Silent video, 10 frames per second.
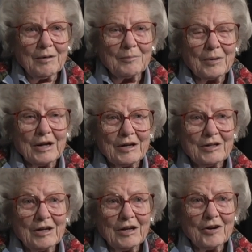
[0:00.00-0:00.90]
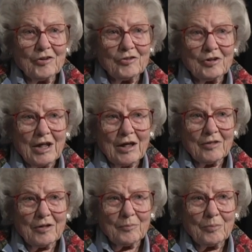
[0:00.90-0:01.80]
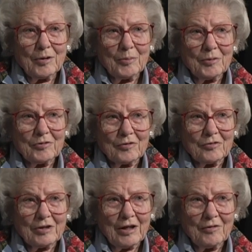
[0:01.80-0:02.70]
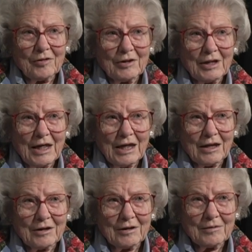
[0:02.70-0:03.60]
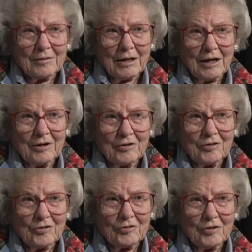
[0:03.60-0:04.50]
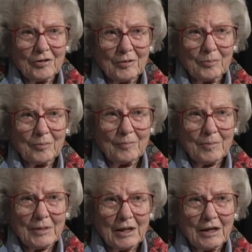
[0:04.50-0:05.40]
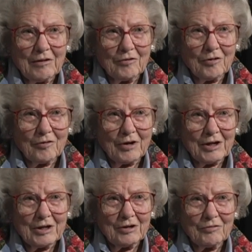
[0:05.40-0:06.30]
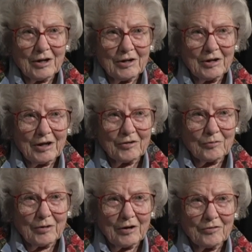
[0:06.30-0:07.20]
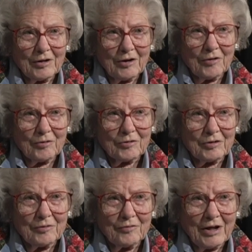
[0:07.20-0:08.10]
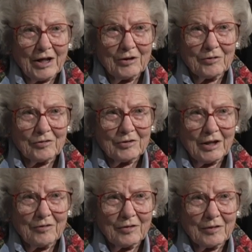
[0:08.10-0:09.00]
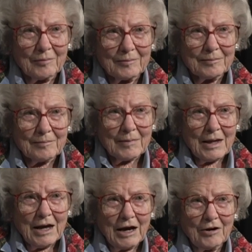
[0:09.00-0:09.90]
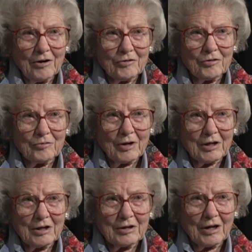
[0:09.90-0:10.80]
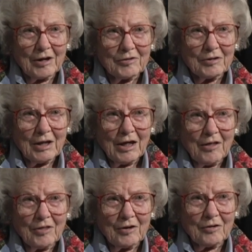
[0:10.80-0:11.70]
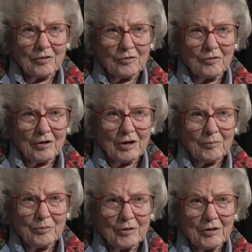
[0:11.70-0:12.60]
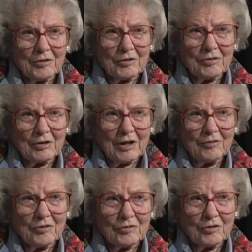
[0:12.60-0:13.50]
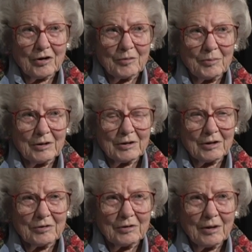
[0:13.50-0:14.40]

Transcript: But I did understand the purpose of saving the land. I understood that even though if I didn't recognize a wildflower, there was some value in saving them. I also recognized that it was very important to save historic buildings,